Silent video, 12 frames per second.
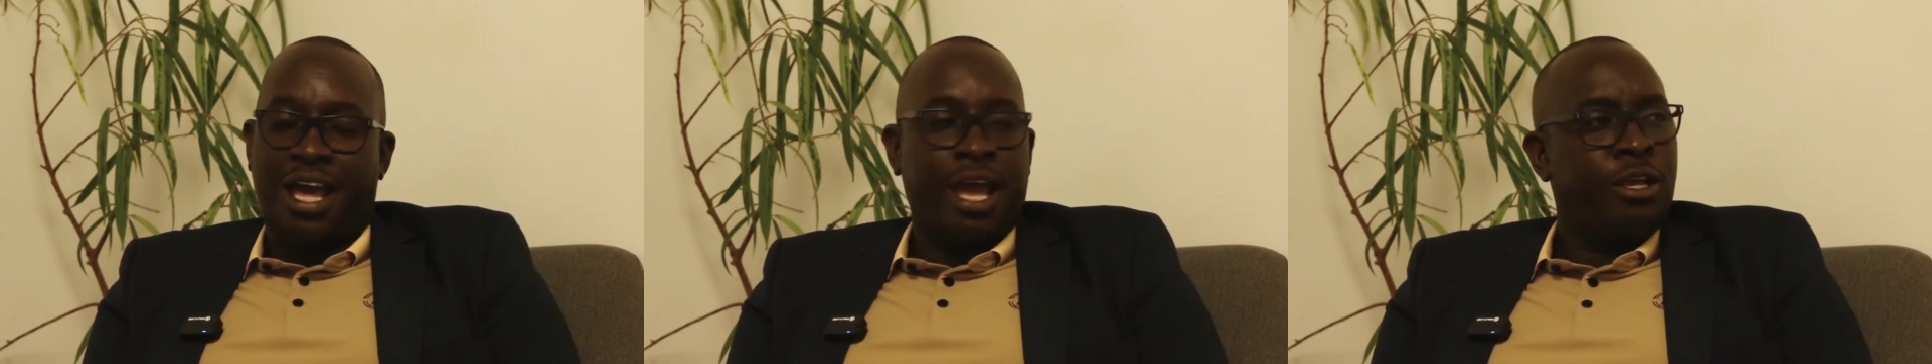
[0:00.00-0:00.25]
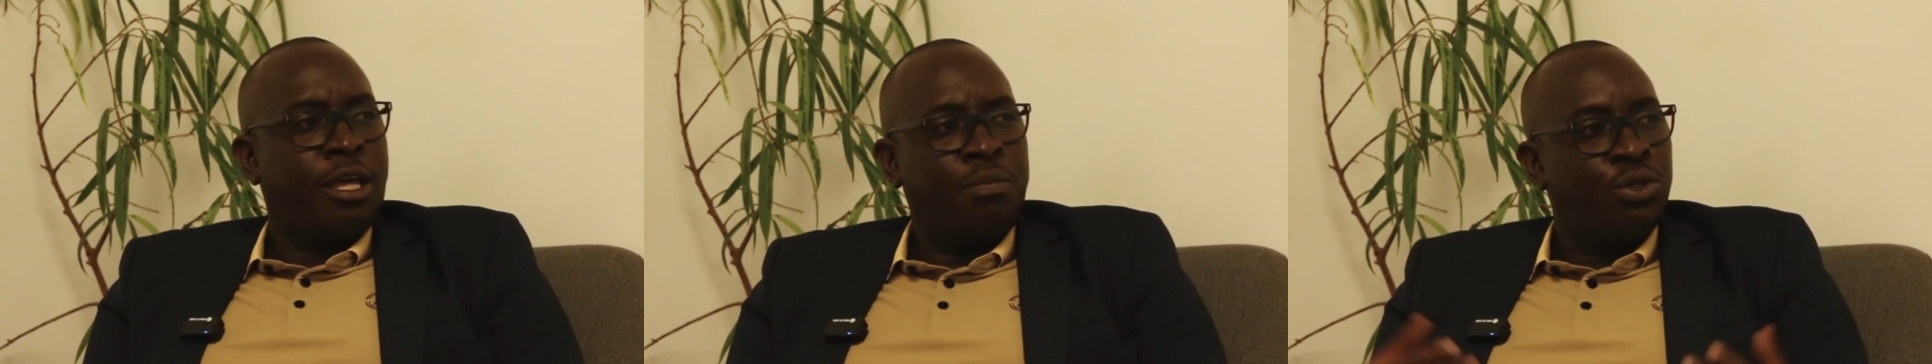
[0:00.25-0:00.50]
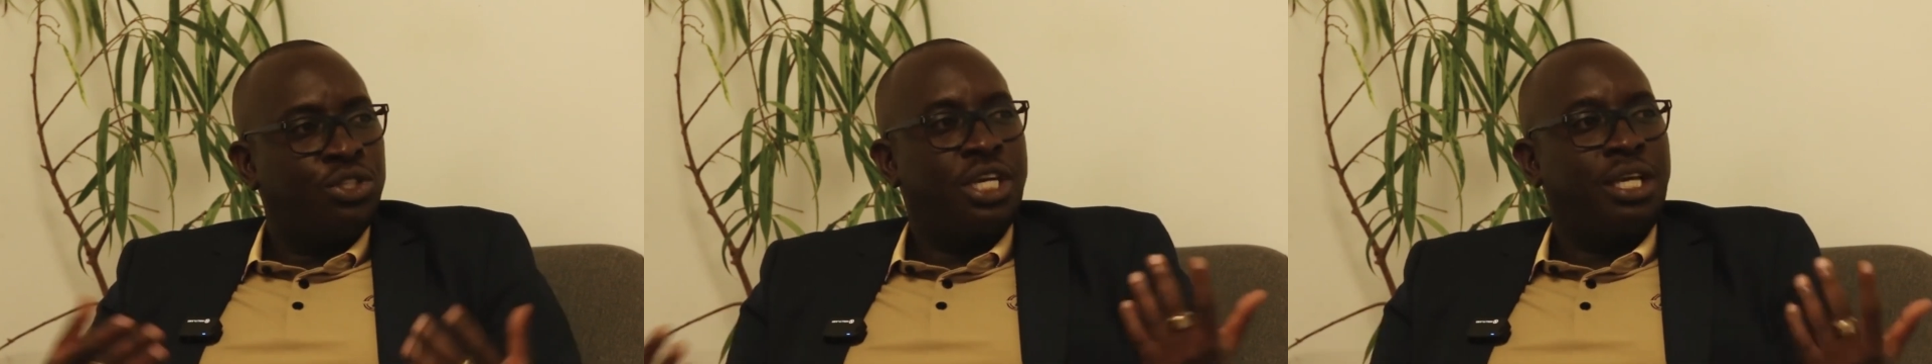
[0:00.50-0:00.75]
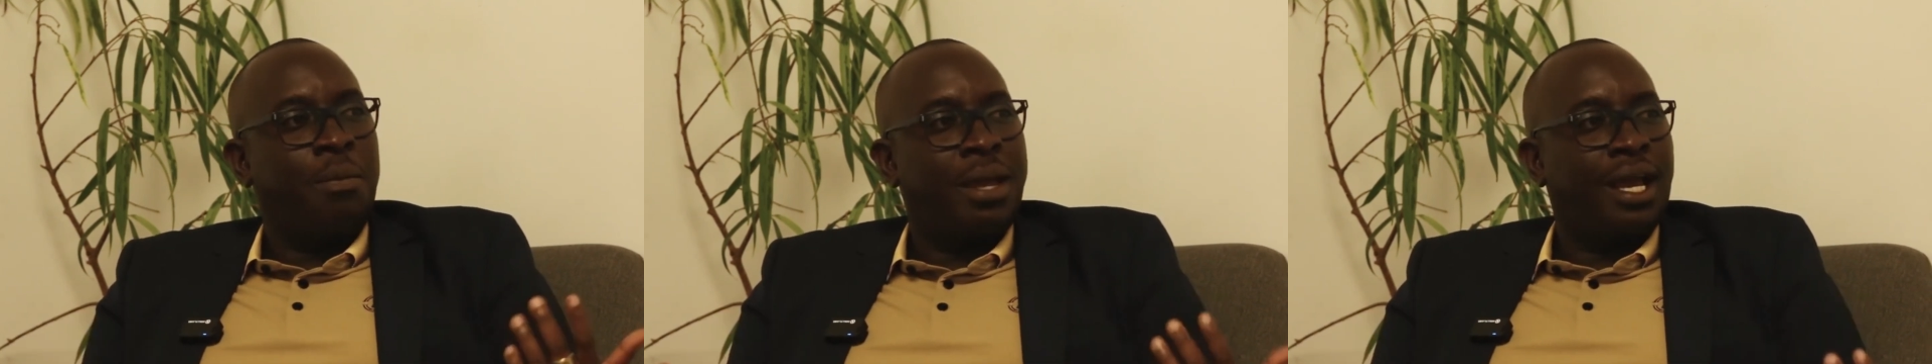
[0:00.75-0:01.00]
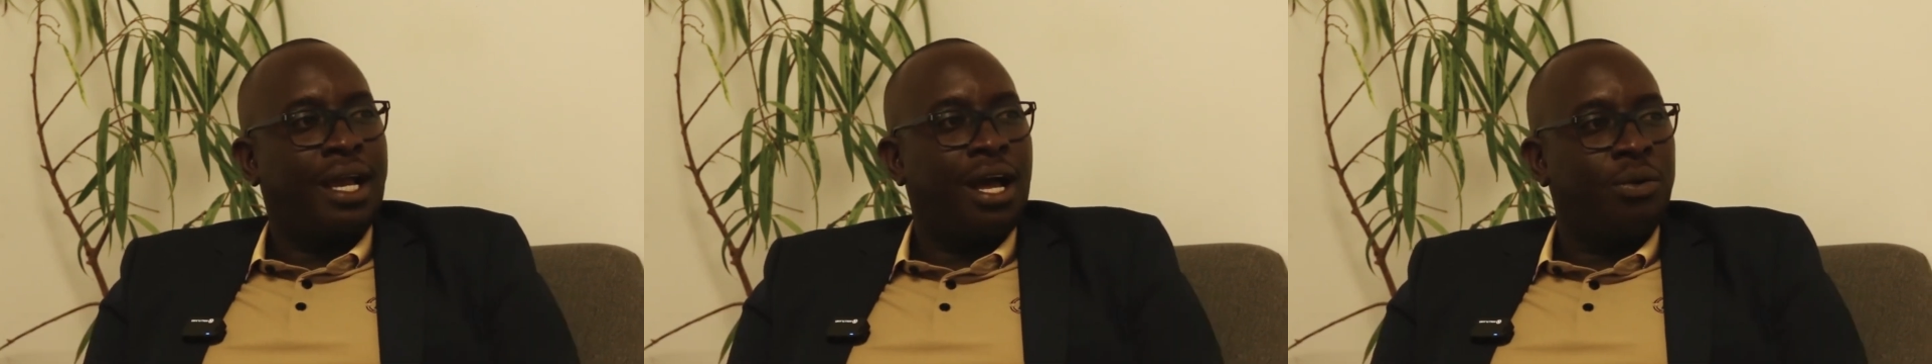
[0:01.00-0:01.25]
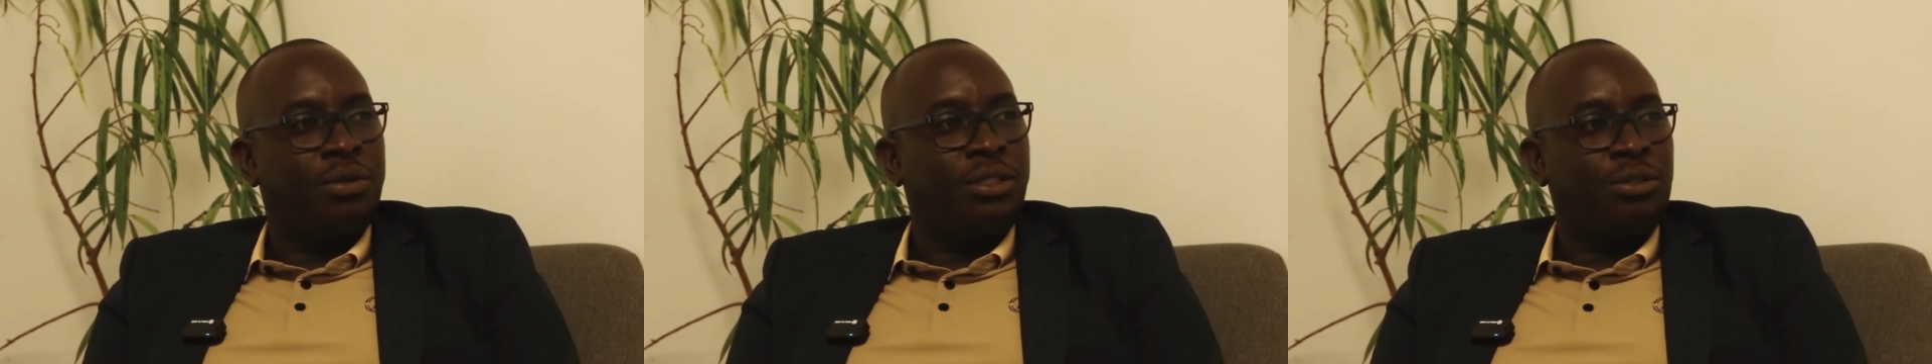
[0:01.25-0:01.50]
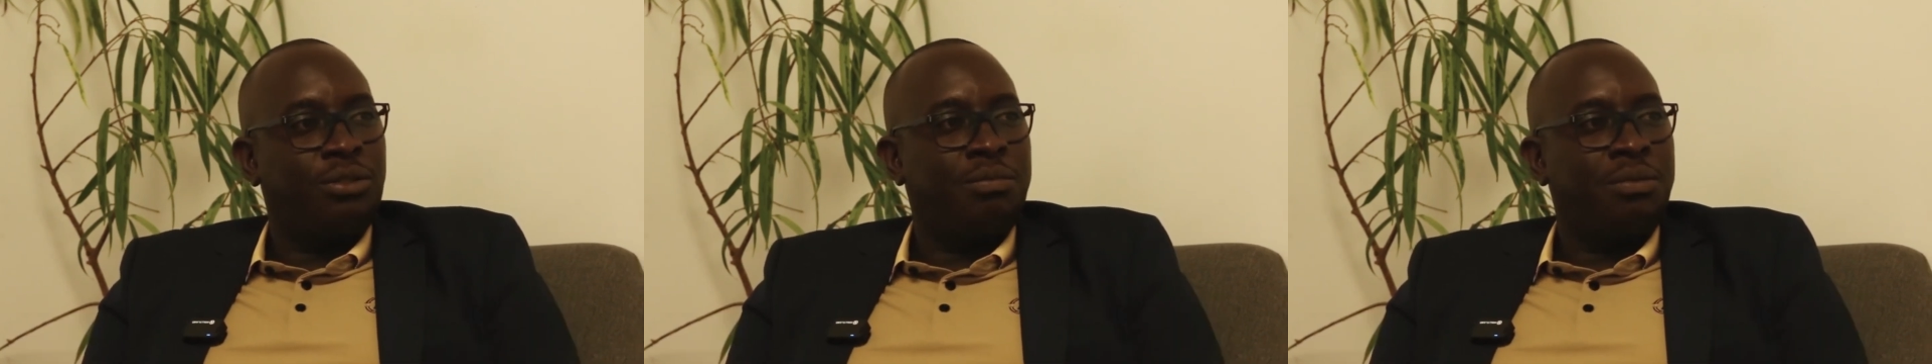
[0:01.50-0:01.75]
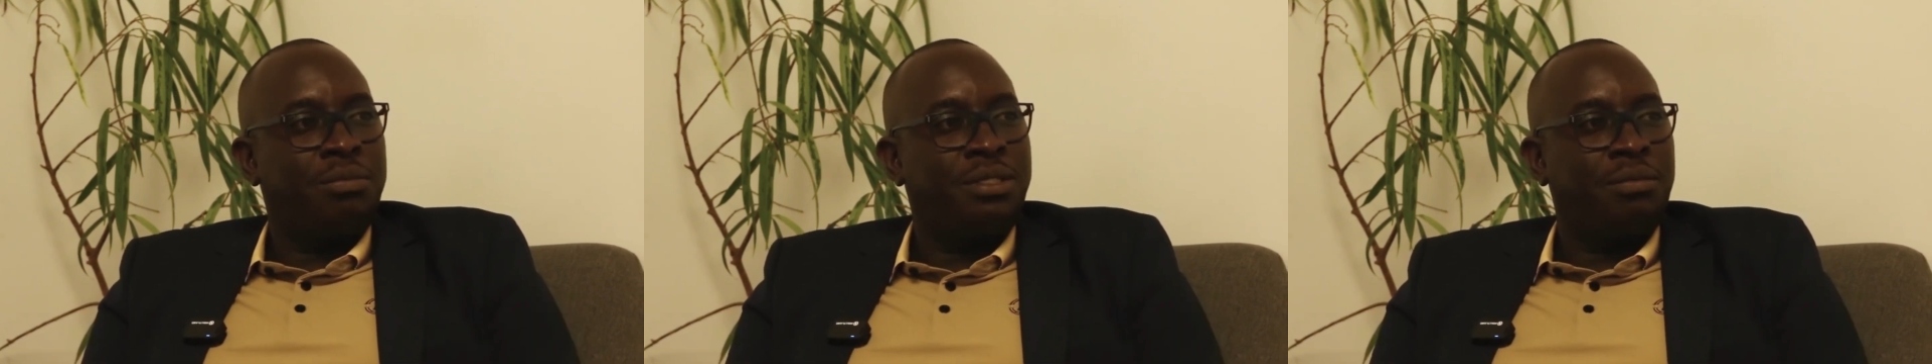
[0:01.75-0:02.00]
I kept on checking my account. I
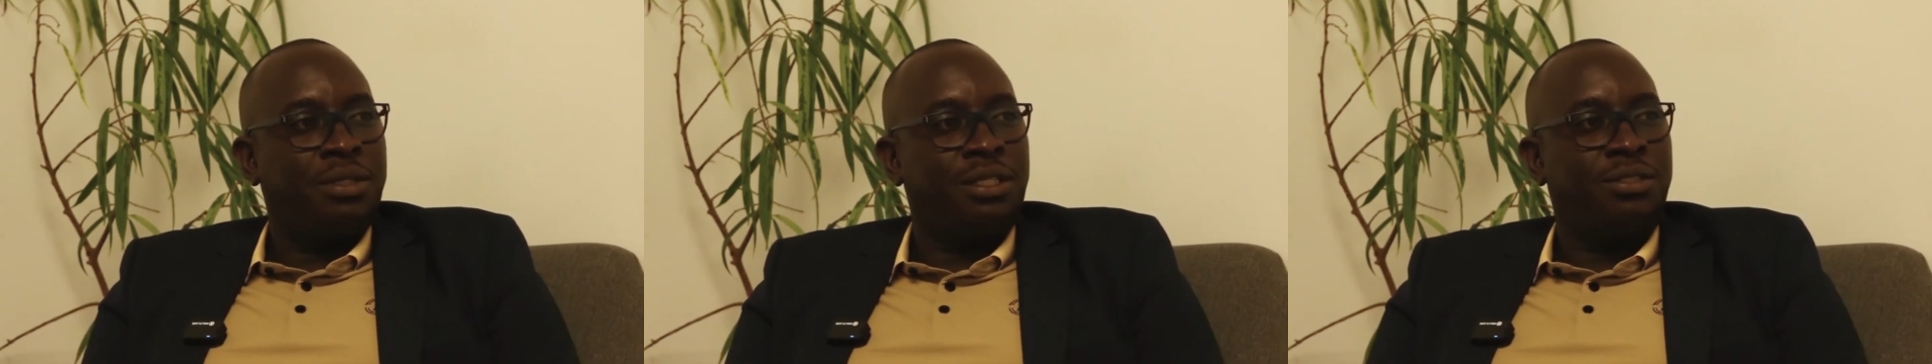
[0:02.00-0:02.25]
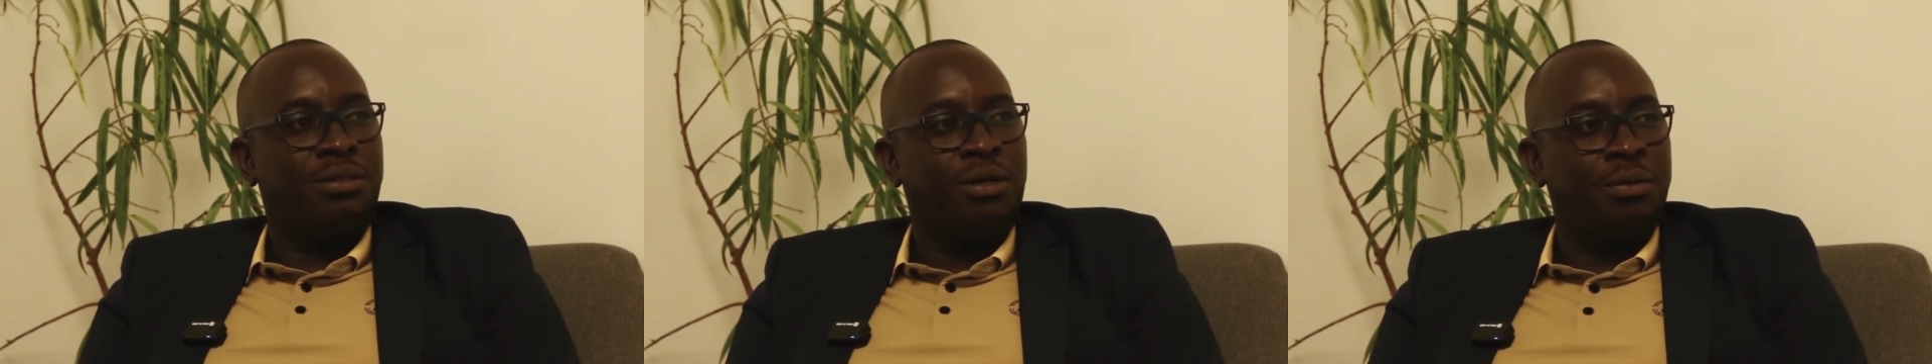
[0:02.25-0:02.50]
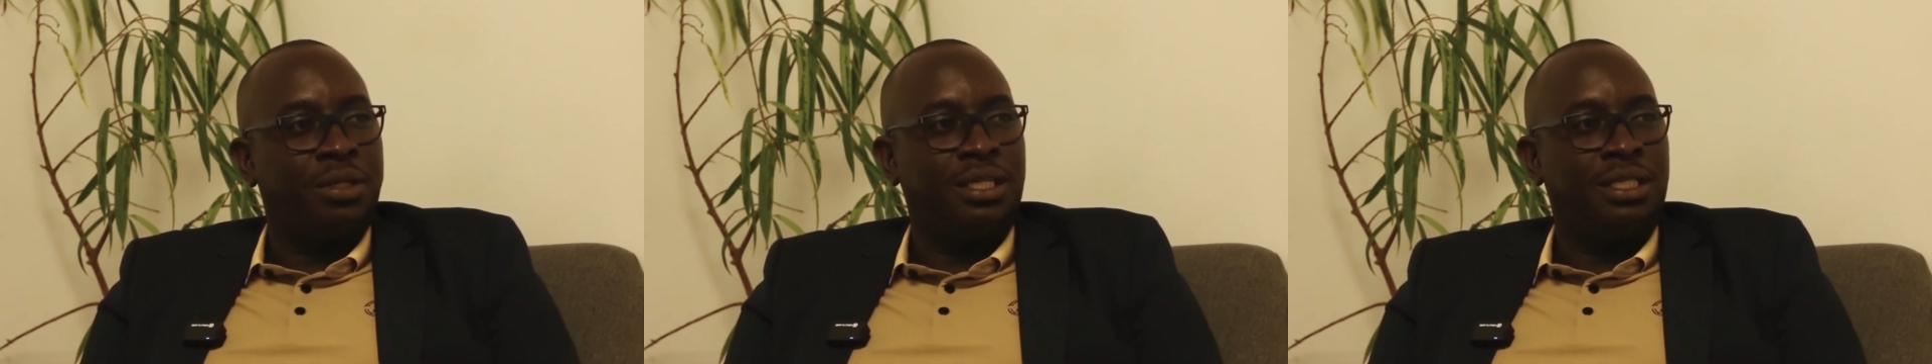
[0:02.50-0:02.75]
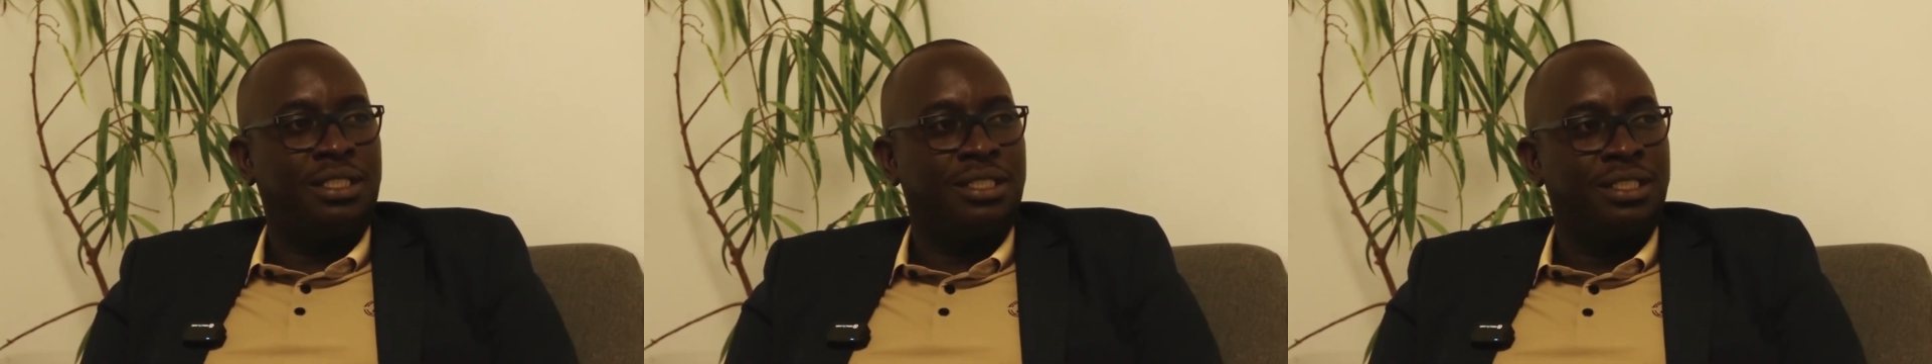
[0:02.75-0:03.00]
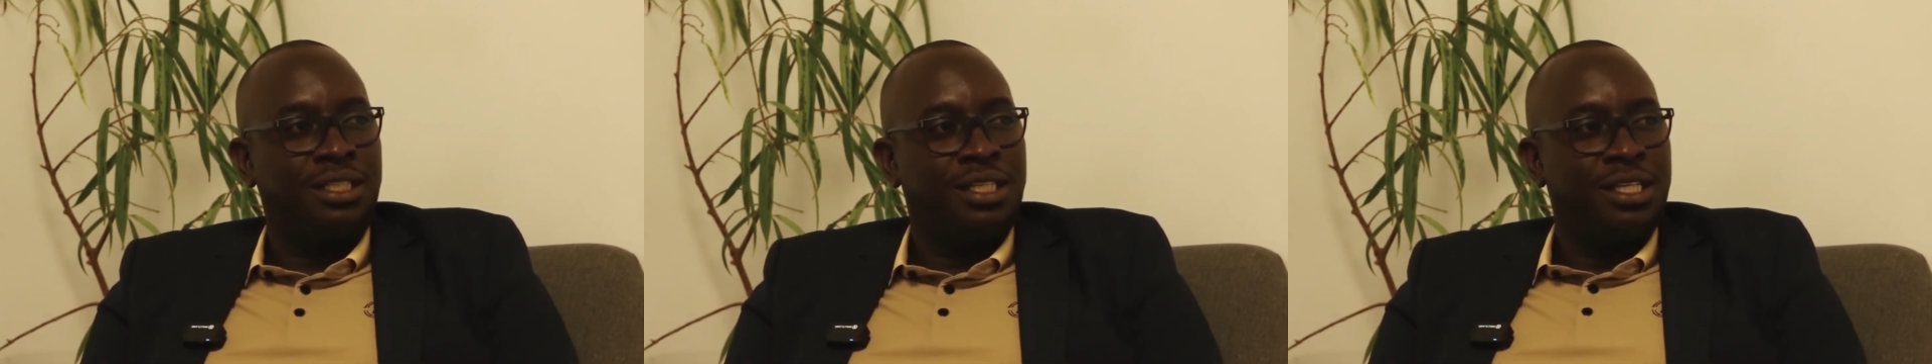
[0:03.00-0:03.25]
thought maybe something's wrong with it,